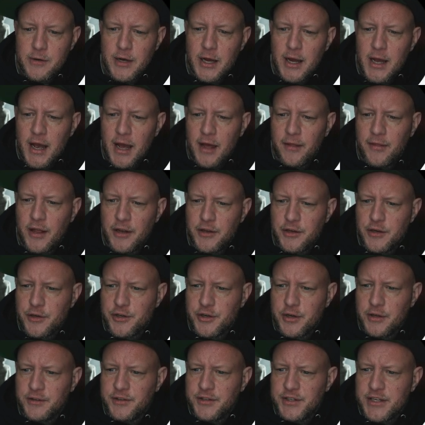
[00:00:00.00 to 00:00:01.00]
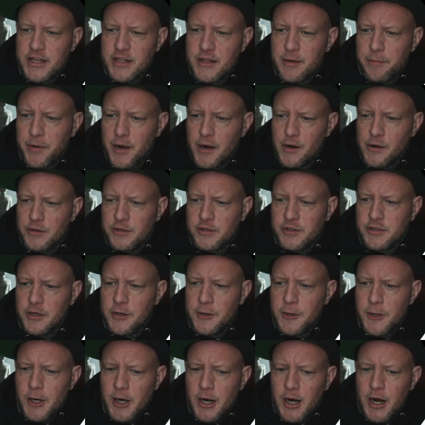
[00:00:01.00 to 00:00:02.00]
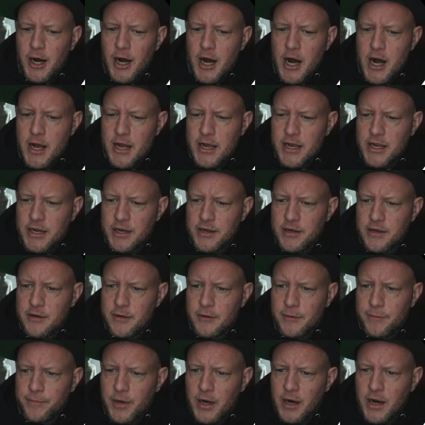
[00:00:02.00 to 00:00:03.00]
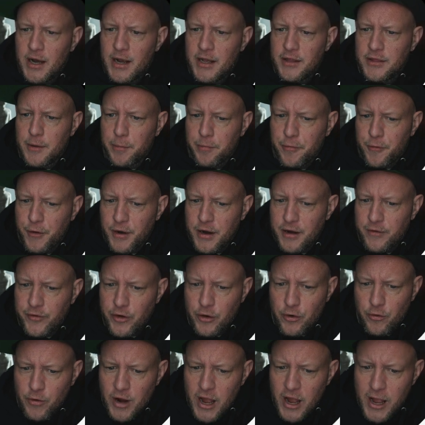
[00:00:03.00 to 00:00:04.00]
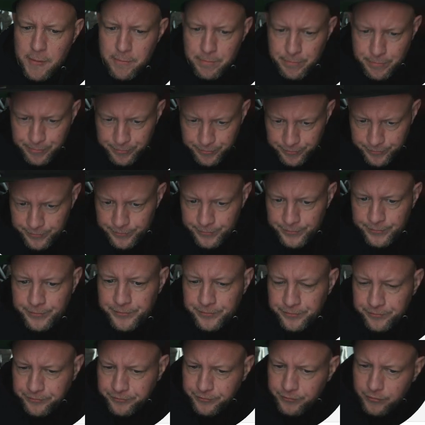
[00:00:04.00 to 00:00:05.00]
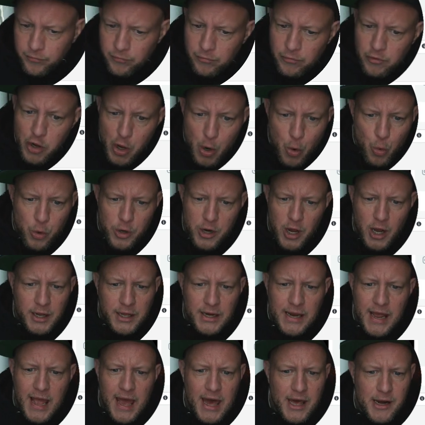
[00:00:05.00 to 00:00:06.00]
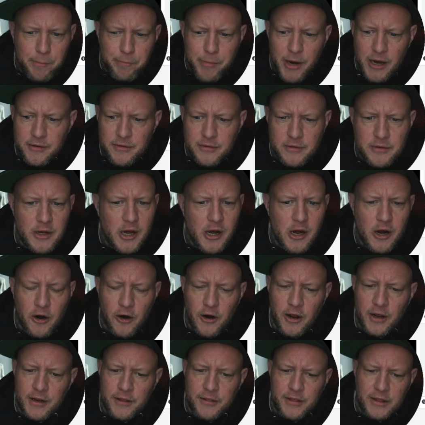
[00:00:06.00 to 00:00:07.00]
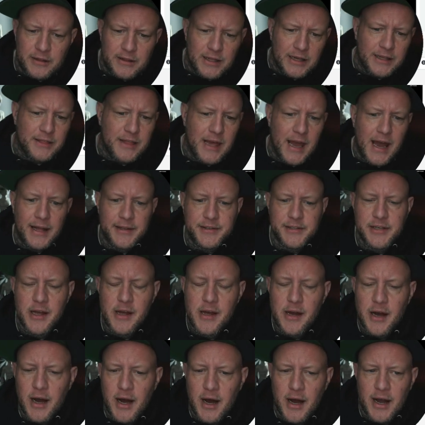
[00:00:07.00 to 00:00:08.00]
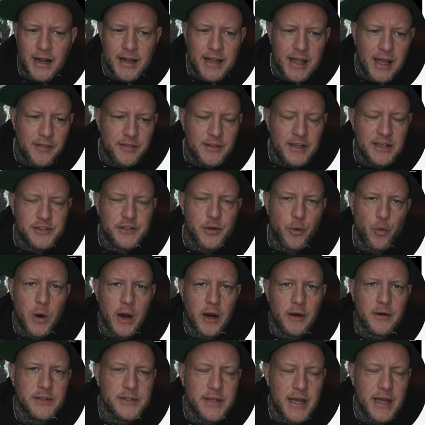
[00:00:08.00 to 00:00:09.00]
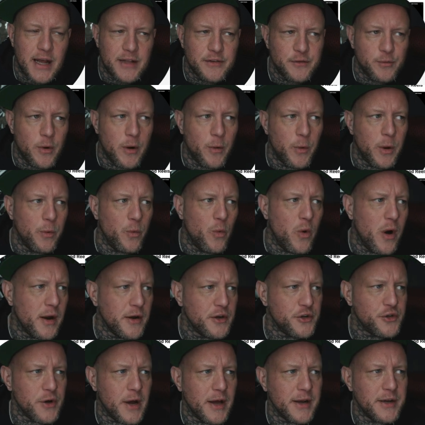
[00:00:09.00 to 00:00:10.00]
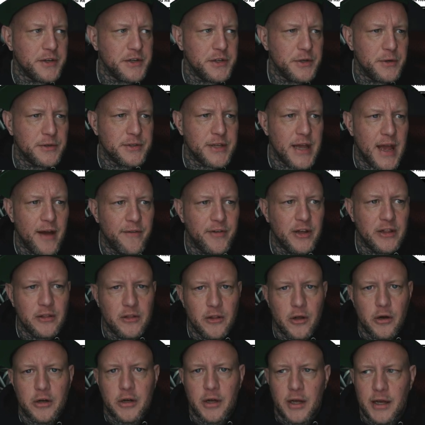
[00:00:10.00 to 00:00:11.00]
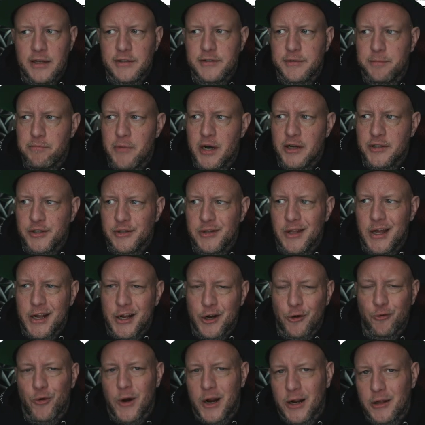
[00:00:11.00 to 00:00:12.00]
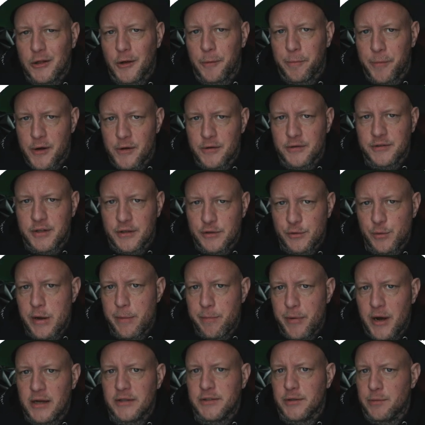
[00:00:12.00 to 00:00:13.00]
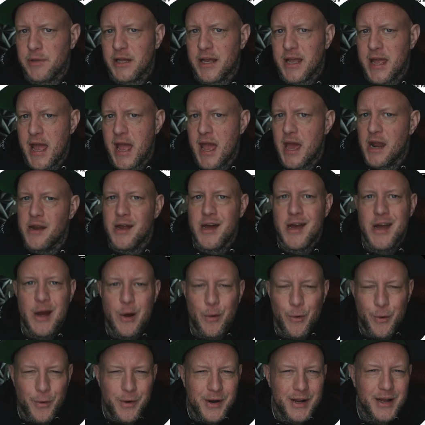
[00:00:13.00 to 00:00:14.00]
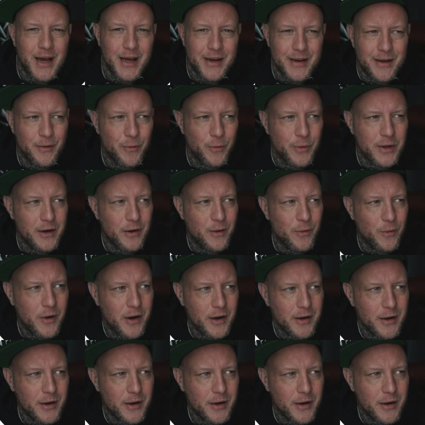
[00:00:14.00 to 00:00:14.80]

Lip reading: and then you should see the post in the preview, right? We're not going to add a button or anything like that. Again, these awareness ads, what we want to try to do is have it look as much like a regular post as we possibly can. We want to we don't want